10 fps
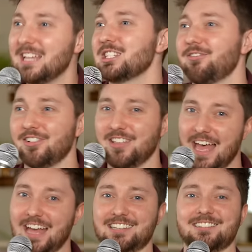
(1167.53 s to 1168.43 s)
asked for
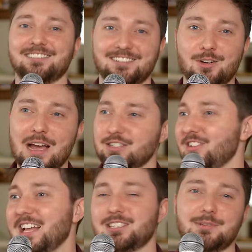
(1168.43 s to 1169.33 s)
that? Who asked
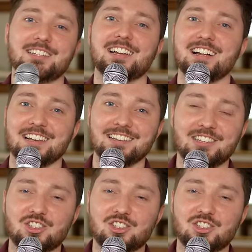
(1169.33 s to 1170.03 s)
for that to be done?